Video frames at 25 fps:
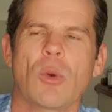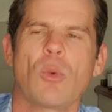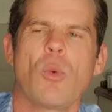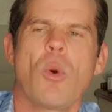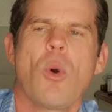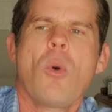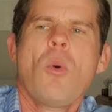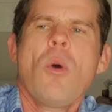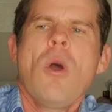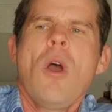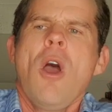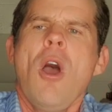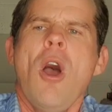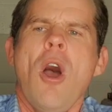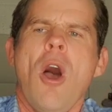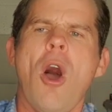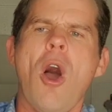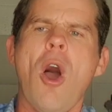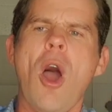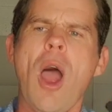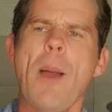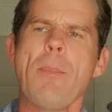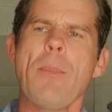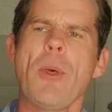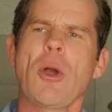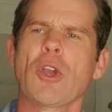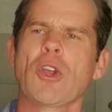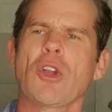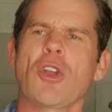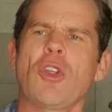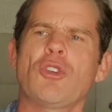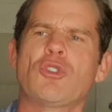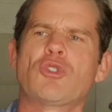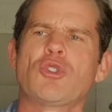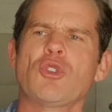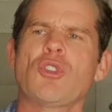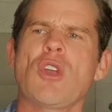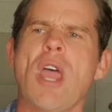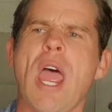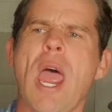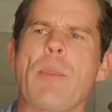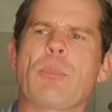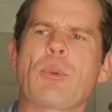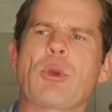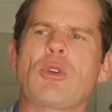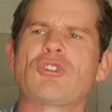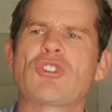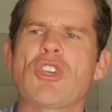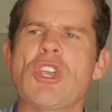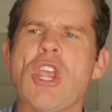well, I'm not going to do that
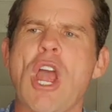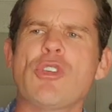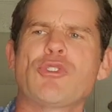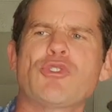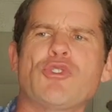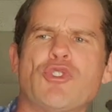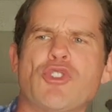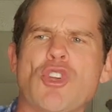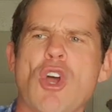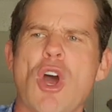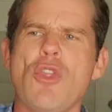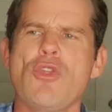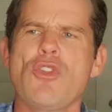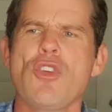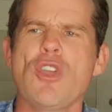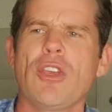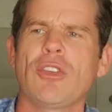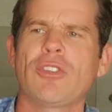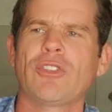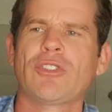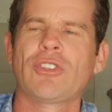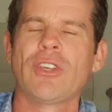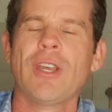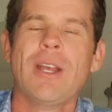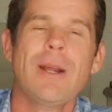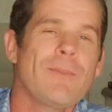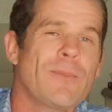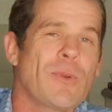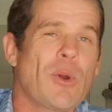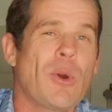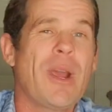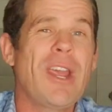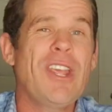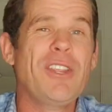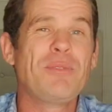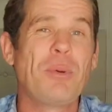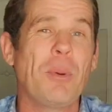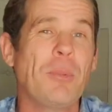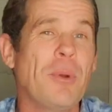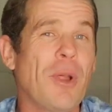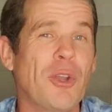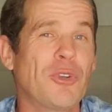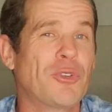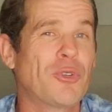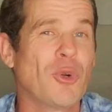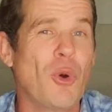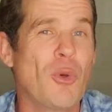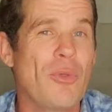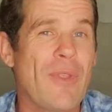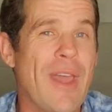because he hasn't done this. Well, he's probably not
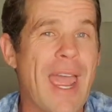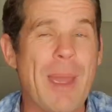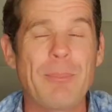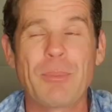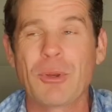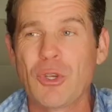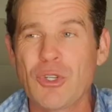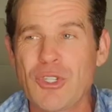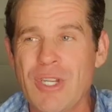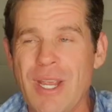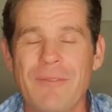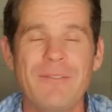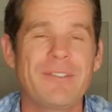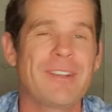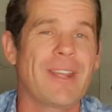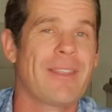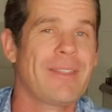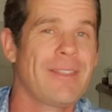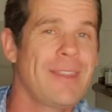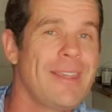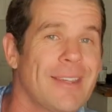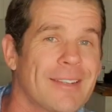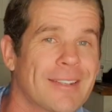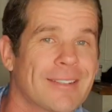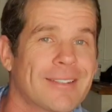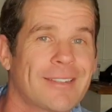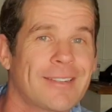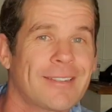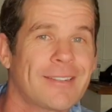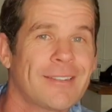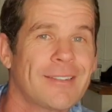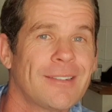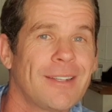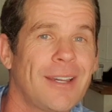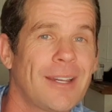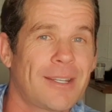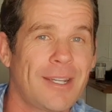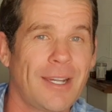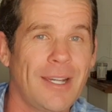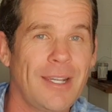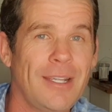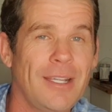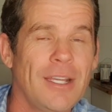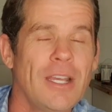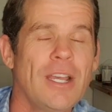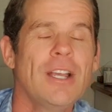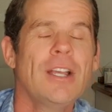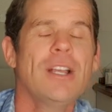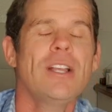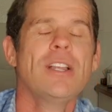doing that because you haven't done this, okay?
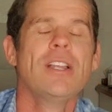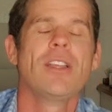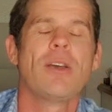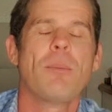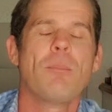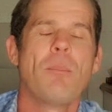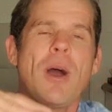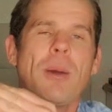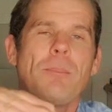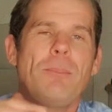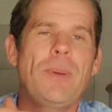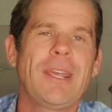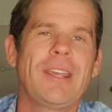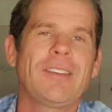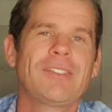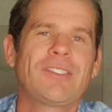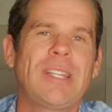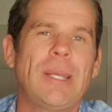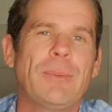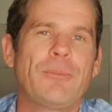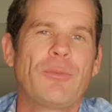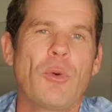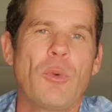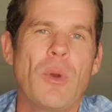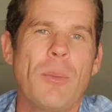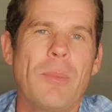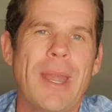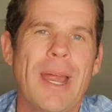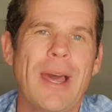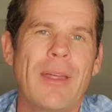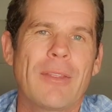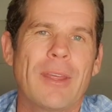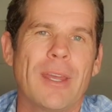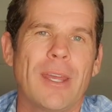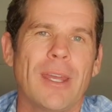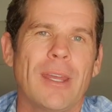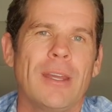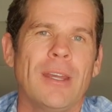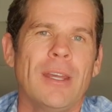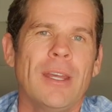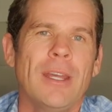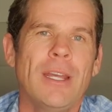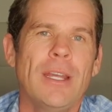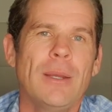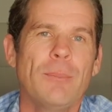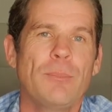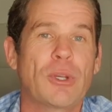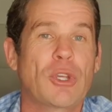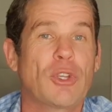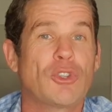My biggest tip for women out there,
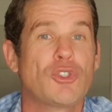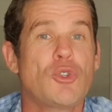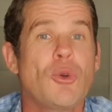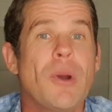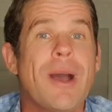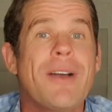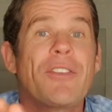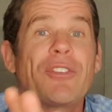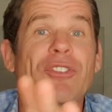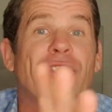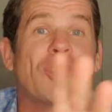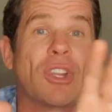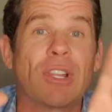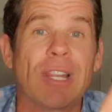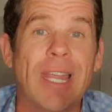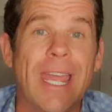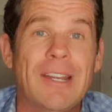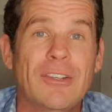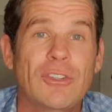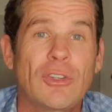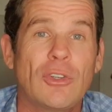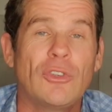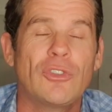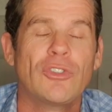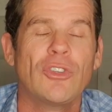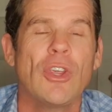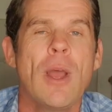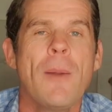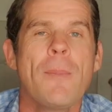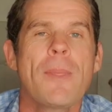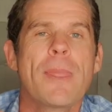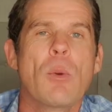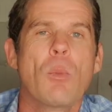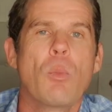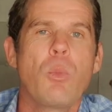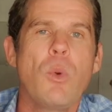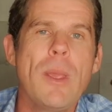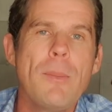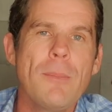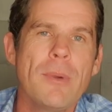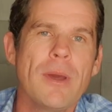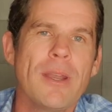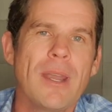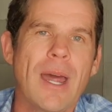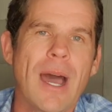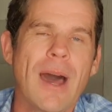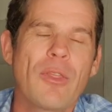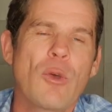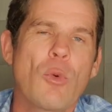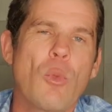because you are the selectors, women
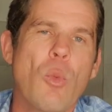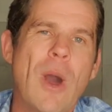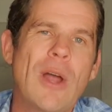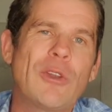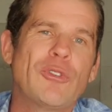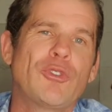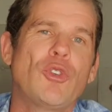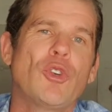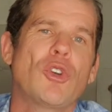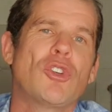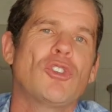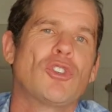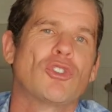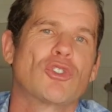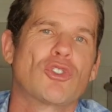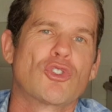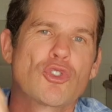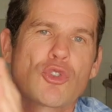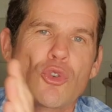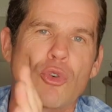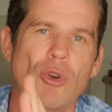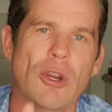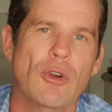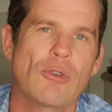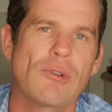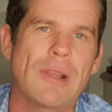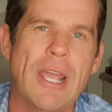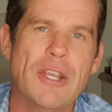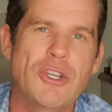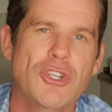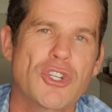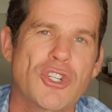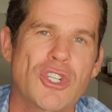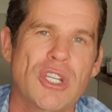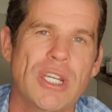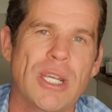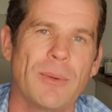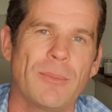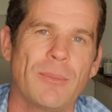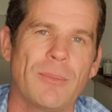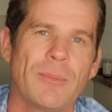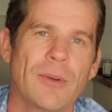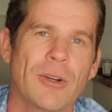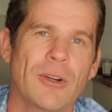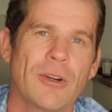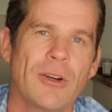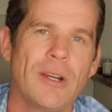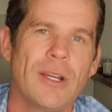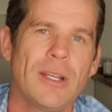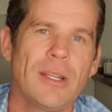are the ones who can destroy a relationship,
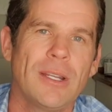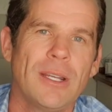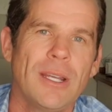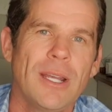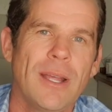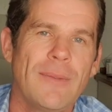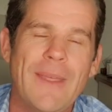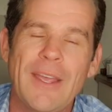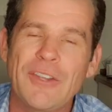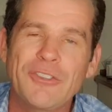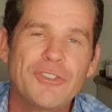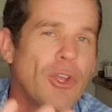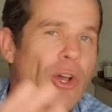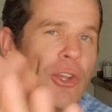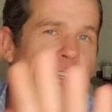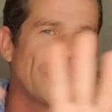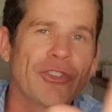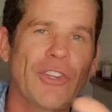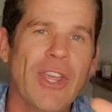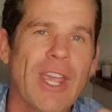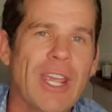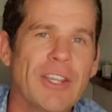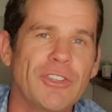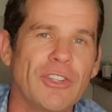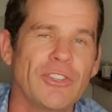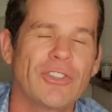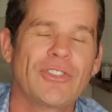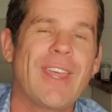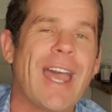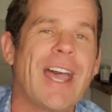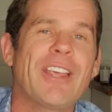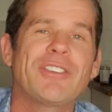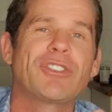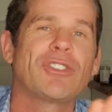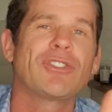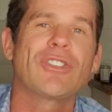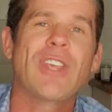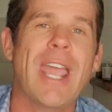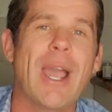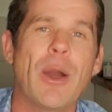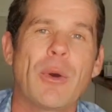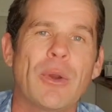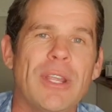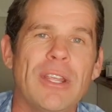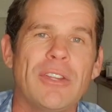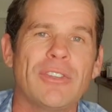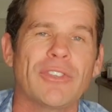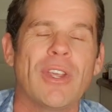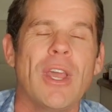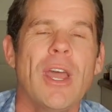right? That's not sexist, that's just how it
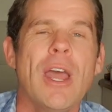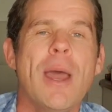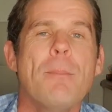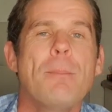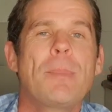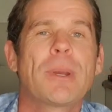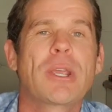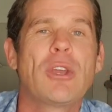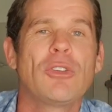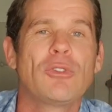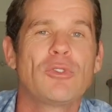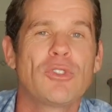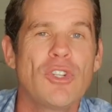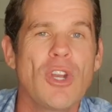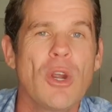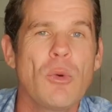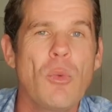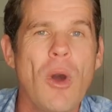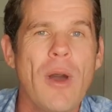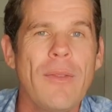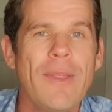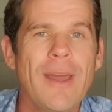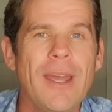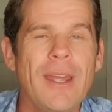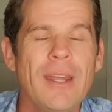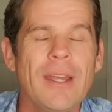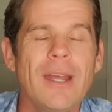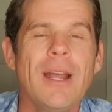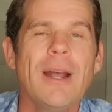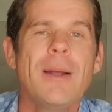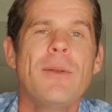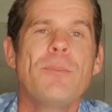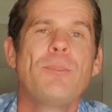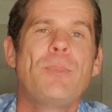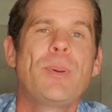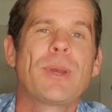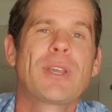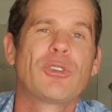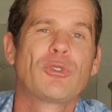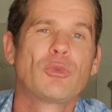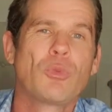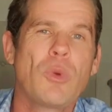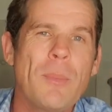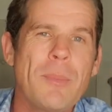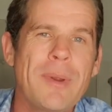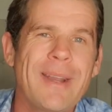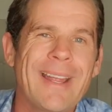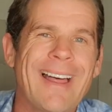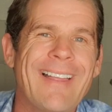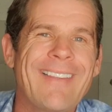is. Because, you know why that? Because
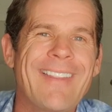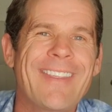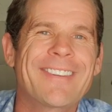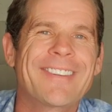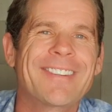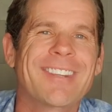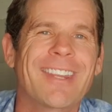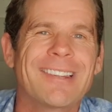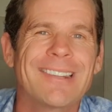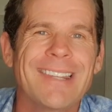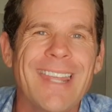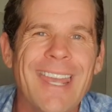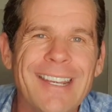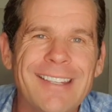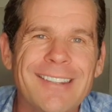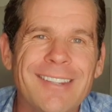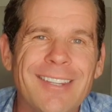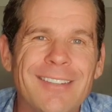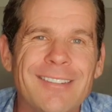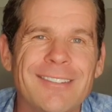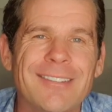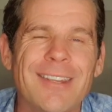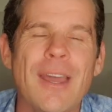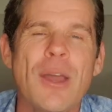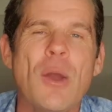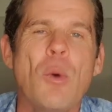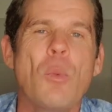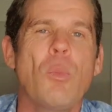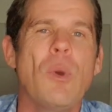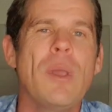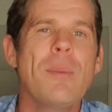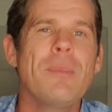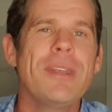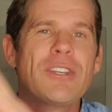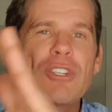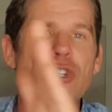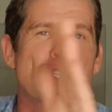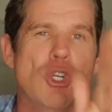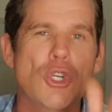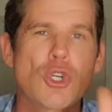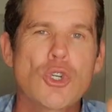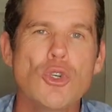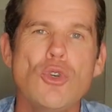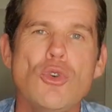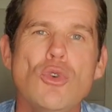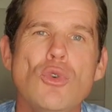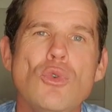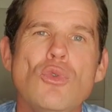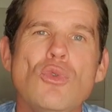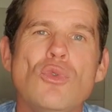women are the selectors. Women
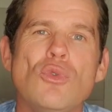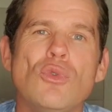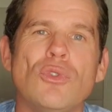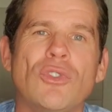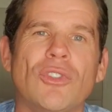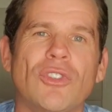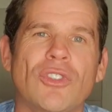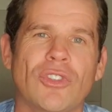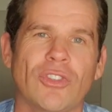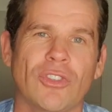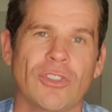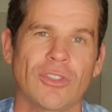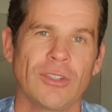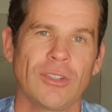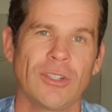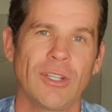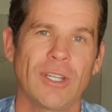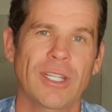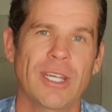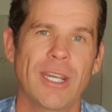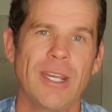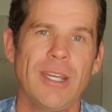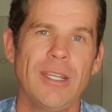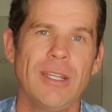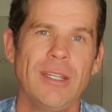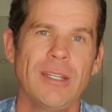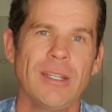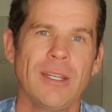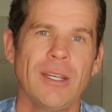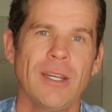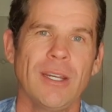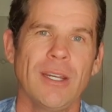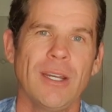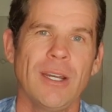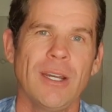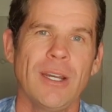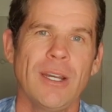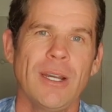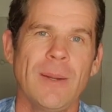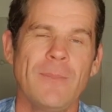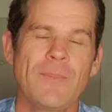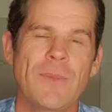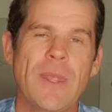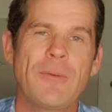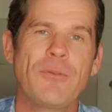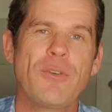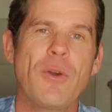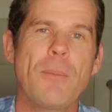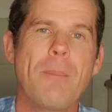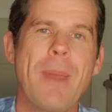choose, okay?
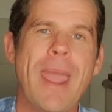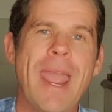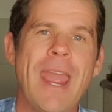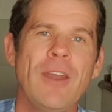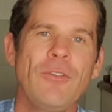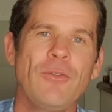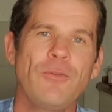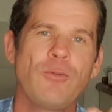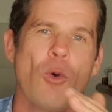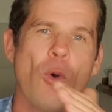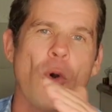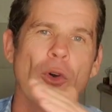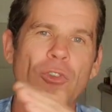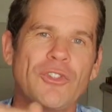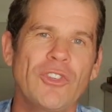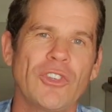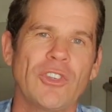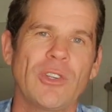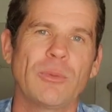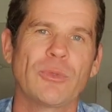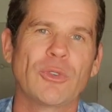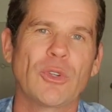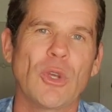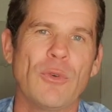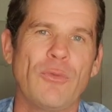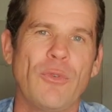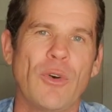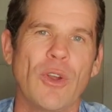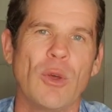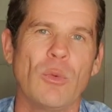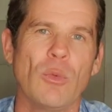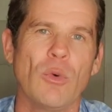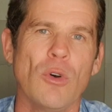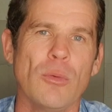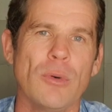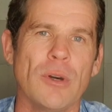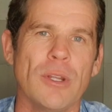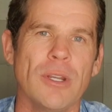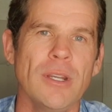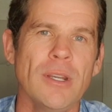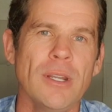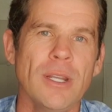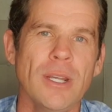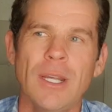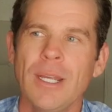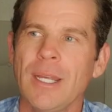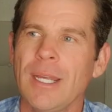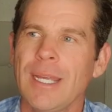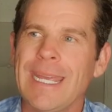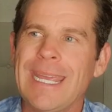If a man forces himself on a woman,
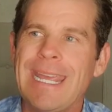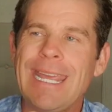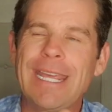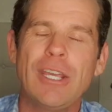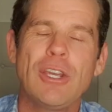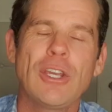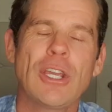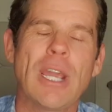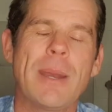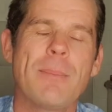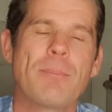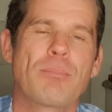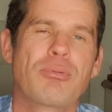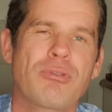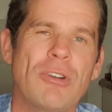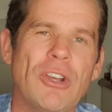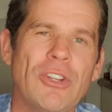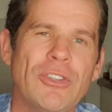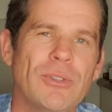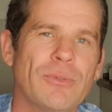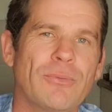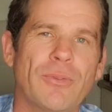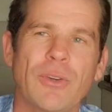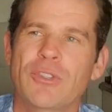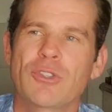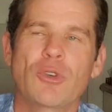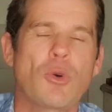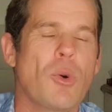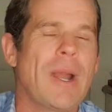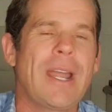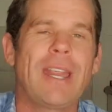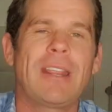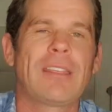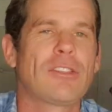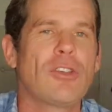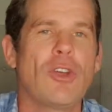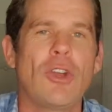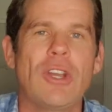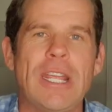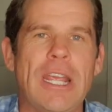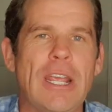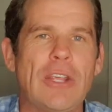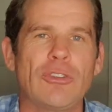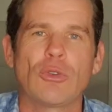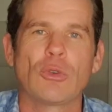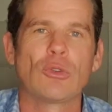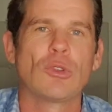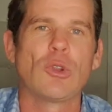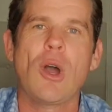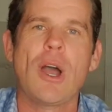he could get in prison for 20, 30 years
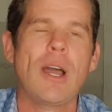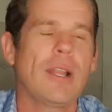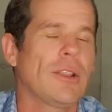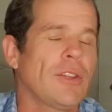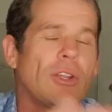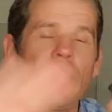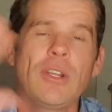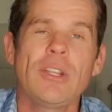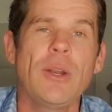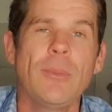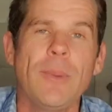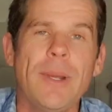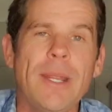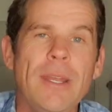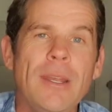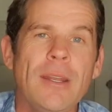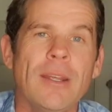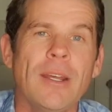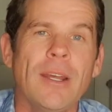or you know what